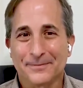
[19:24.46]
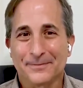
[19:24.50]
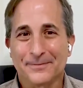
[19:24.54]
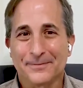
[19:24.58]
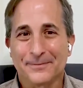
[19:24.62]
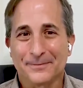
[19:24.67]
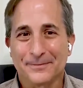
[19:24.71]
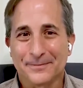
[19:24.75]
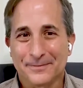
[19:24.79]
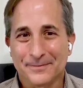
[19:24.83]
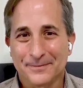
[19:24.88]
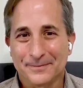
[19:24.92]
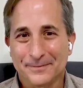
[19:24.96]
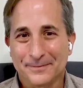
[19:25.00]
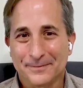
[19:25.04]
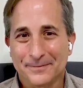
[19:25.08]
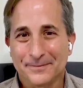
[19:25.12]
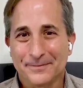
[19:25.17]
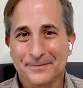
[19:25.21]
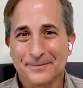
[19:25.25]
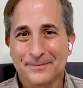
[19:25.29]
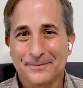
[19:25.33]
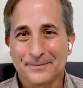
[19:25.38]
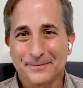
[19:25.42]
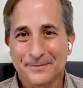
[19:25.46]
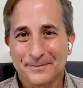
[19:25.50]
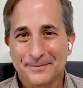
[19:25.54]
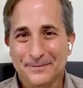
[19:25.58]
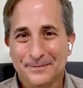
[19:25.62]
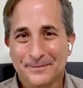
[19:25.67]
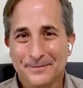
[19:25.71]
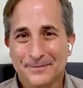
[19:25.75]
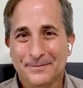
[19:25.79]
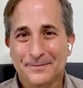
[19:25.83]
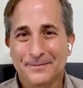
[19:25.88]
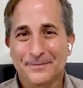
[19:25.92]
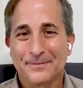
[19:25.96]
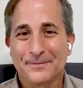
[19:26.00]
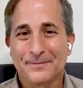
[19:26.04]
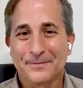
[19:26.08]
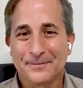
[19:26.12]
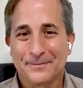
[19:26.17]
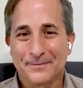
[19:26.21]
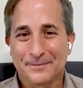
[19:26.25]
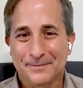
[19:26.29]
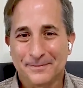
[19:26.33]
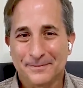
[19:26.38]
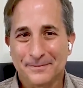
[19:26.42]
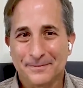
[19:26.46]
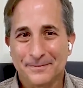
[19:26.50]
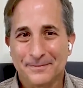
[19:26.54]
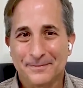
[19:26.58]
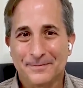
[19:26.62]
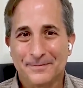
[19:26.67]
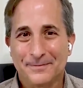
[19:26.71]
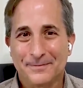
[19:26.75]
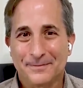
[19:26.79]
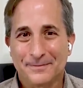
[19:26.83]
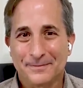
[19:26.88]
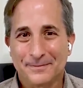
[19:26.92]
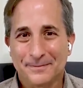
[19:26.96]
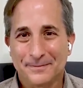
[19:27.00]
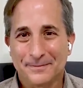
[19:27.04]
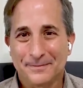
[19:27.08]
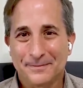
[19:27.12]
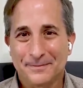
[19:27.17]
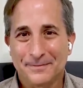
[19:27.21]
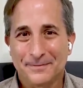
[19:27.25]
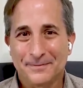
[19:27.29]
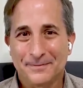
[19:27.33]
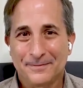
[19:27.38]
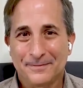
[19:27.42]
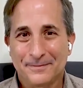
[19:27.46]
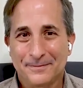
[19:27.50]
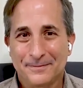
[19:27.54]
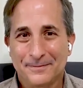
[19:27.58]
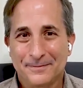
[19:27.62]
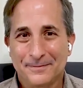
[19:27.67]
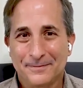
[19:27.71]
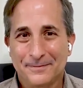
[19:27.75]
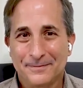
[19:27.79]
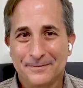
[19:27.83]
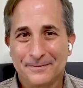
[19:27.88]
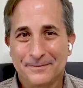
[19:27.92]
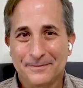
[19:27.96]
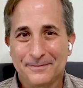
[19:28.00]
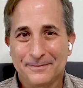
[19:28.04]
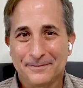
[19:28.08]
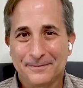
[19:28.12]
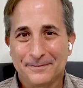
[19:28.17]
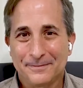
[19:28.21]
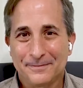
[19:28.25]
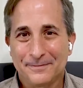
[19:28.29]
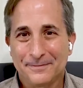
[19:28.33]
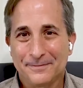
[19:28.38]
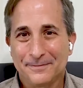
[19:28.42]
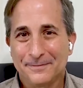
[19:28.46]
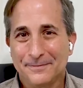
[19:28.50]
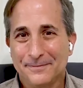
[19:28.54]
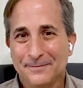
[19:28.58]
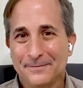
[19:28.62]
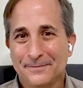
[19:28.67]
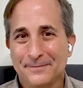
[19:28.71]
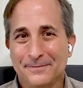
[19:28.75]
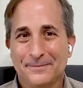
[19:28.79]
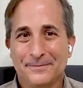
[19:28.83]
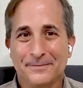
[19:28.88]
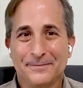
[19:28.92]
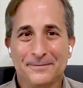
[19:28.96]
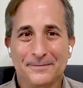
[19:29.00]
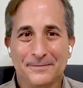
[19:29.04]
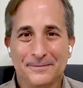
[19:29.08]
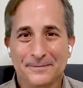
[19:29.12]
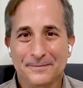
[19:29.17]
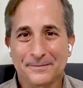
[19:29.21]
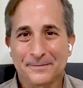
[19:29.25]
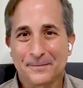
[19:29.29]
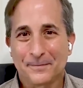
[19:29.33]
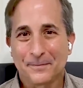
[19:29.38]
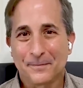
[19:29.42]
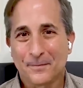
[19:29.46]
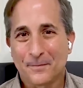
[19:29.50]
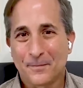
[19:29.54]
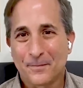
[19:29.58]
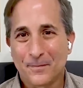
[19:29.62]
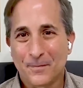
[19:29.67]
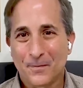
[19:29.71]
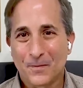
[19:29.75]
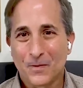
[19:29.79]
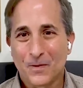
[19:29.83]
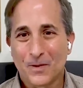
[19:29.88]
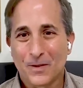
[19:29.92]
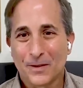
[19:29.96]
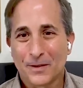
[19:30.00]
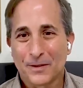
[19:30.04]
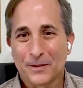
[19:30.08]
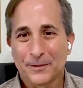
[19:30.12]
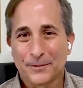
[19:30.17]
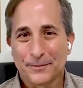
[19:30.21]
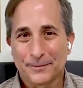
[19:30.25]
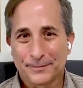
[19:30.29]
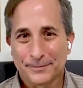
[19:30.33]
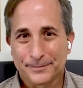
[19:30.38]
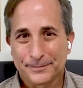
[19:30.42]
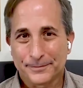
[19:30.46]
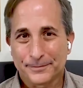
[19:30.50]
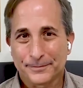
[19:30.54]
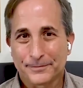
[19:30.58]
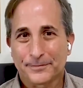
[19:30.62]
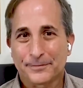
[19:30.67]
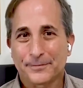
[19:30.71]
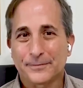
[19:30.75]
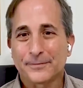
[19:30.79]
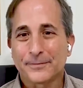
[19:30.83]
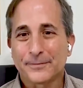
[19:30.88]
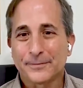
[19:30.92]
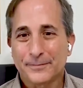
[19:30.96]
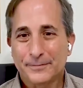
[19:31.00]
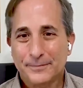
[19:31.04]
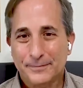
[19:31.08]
[no speech]